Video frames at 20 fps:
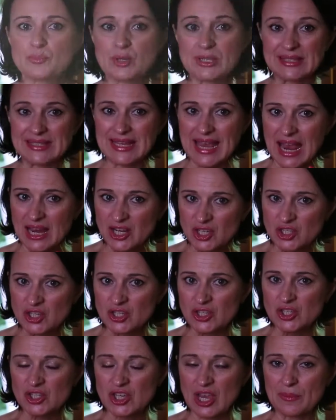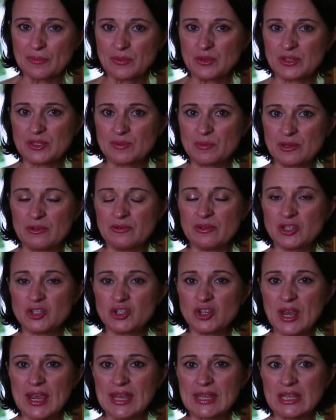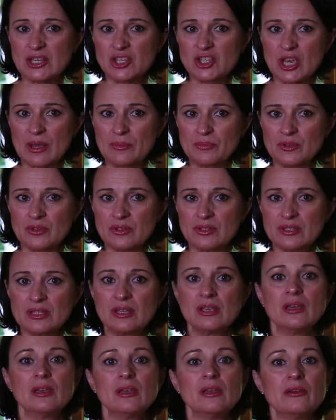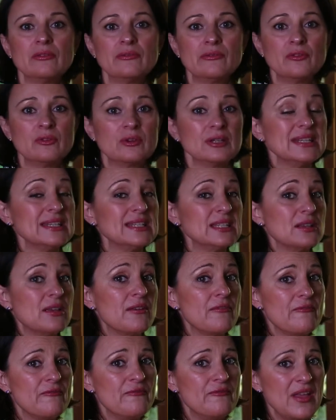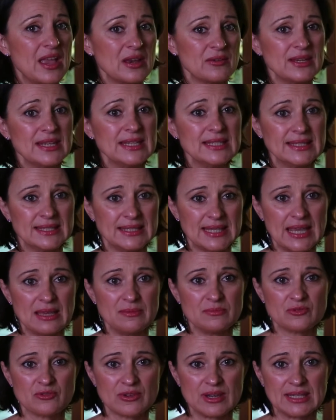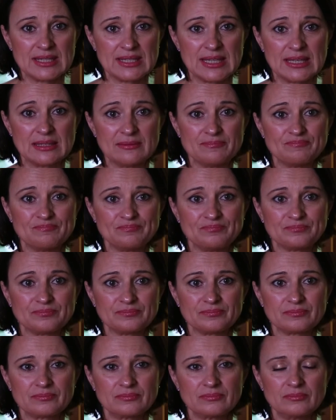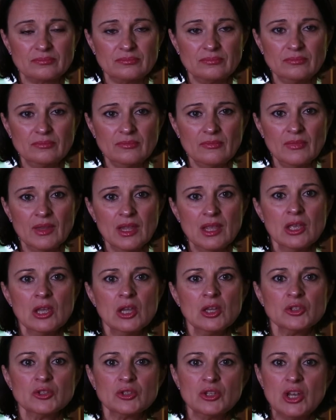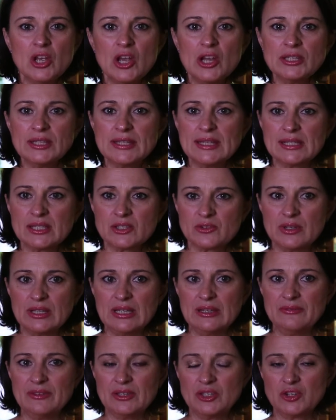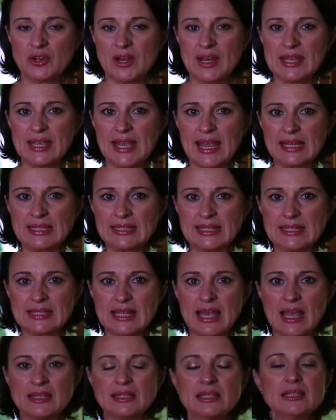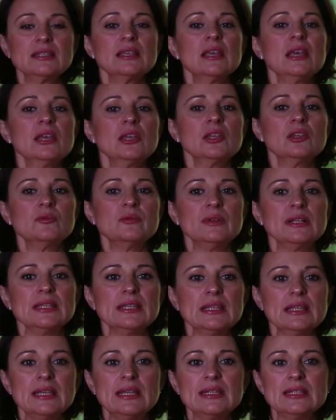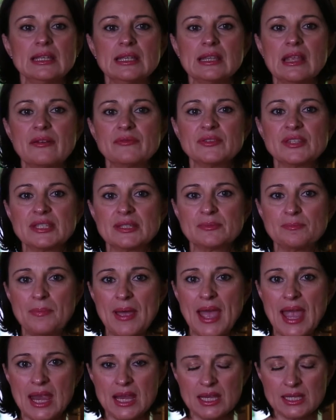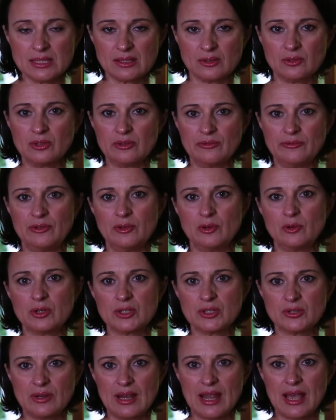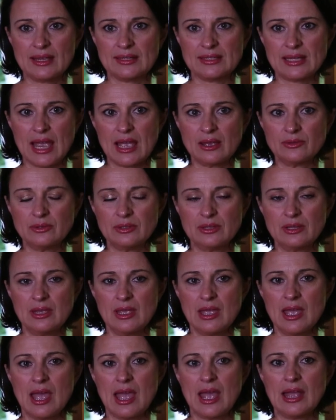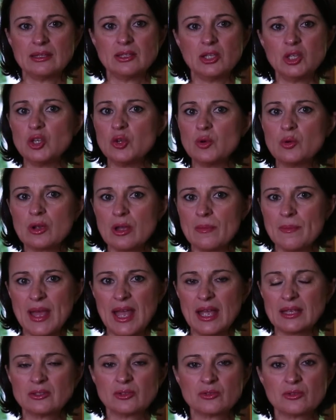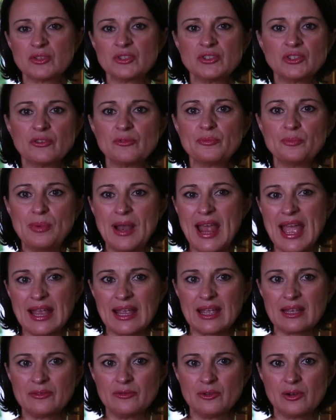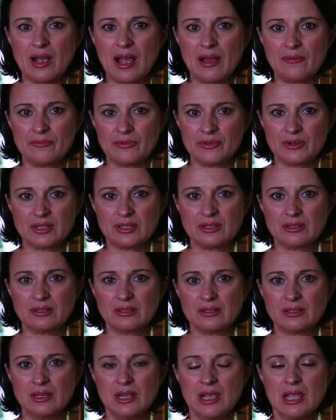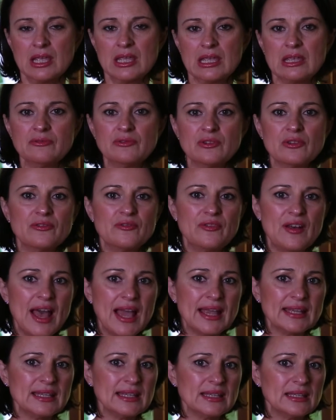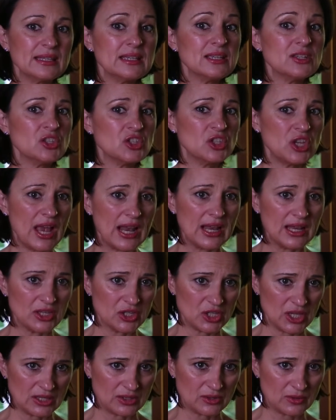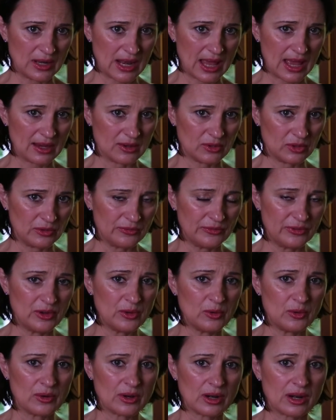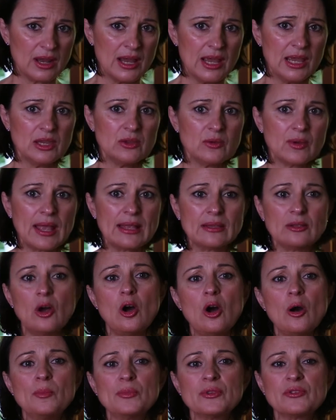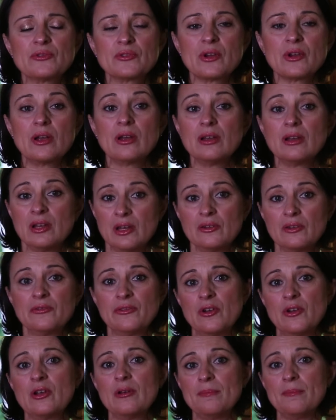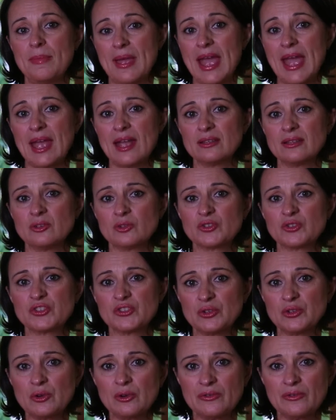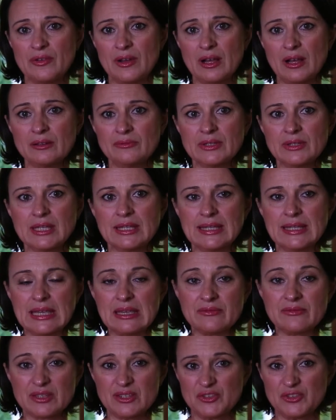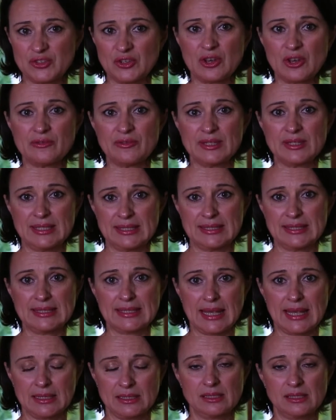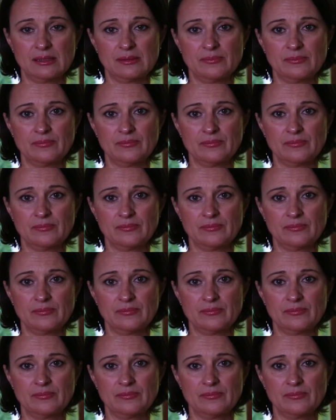protection chapters between training chapters for this very same reason. To learn the Discreetly Fit training exercises, you will need enough space on the floor to lie down and a yoga mat or a soft blanket for comfort. If you find it challenging to lie on the floor, you can opt for a firm bed or sofa with an even surface instead.